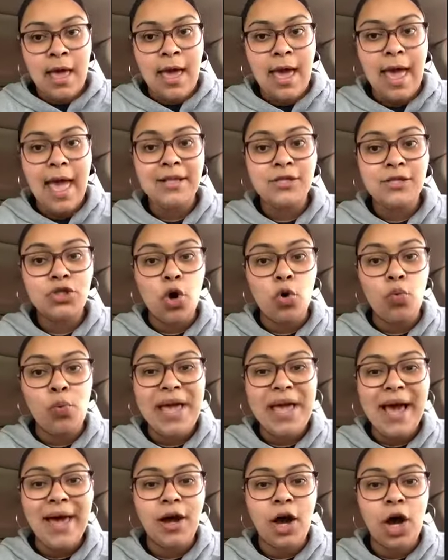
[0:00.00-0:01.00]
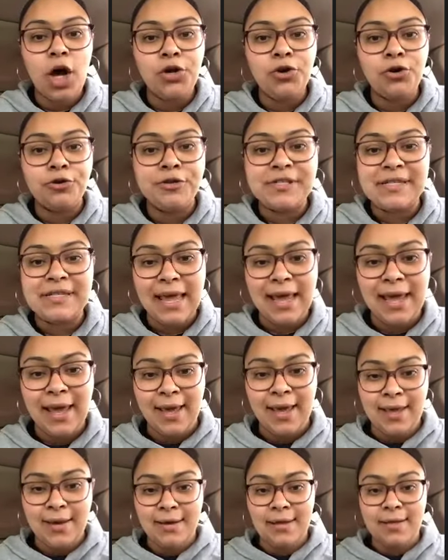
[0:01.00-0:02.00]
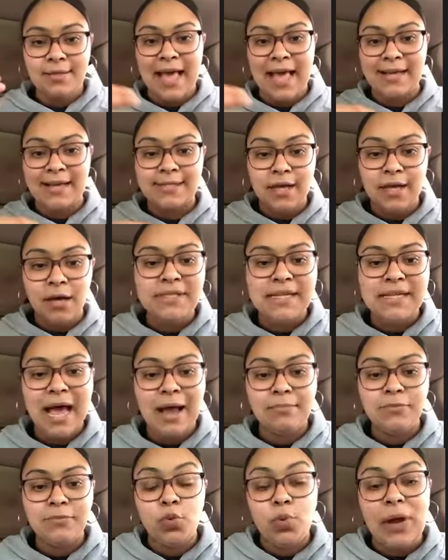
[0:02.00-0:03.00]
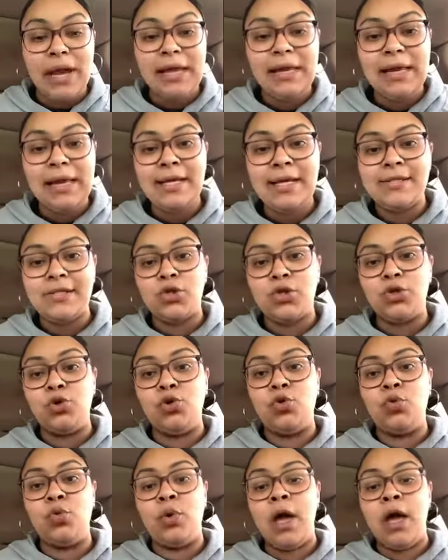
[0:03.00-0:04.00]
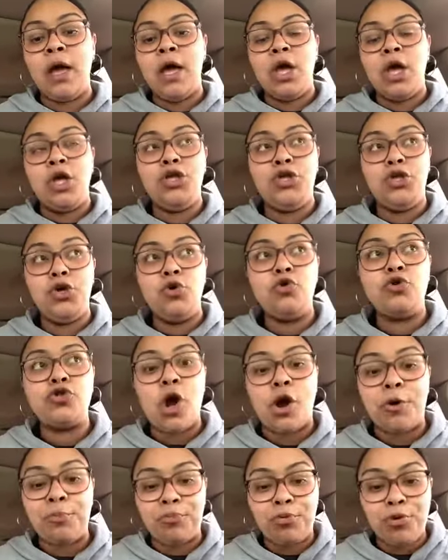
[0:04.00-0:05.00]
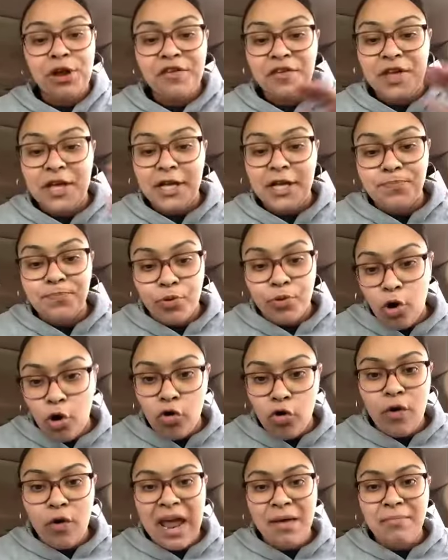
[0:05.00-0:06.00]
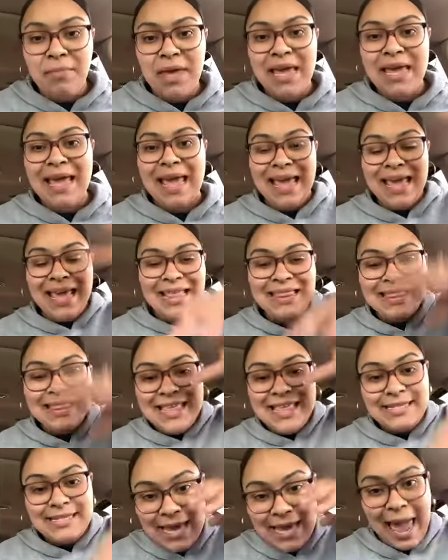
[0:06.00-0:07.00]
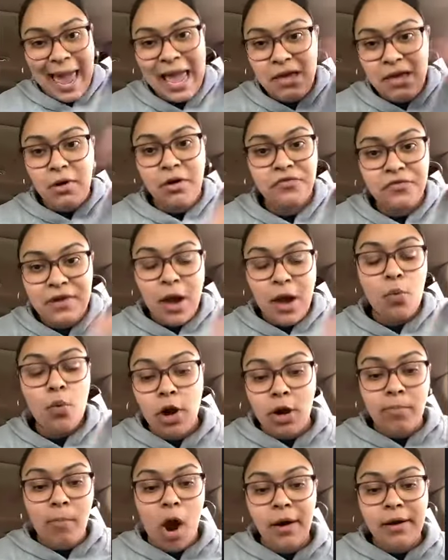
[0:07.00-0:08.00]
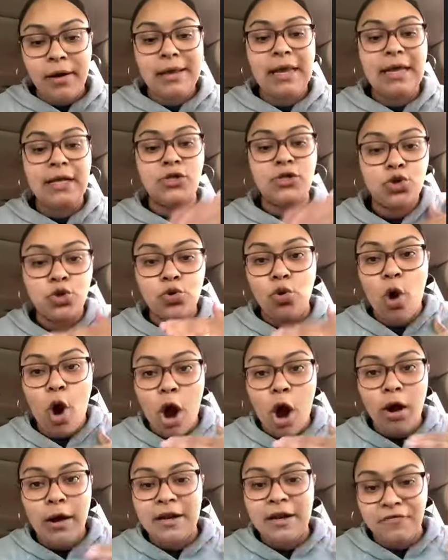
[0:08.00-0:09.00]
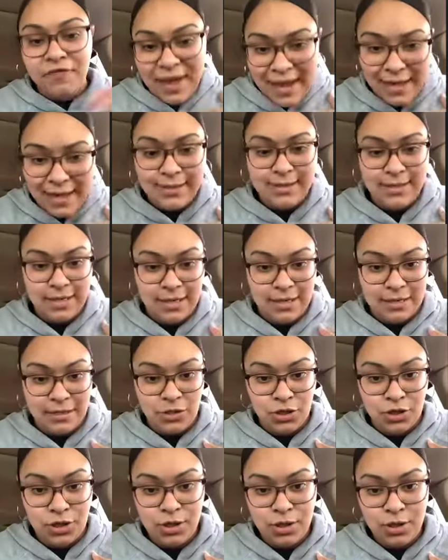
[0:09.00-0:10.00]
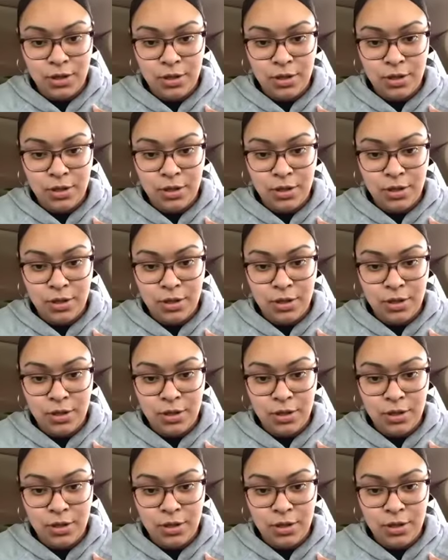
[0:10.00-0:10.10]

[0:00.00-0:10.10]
And so we got to understand that sometimes we need to use our previous programming in this game of network marketing to our advantage.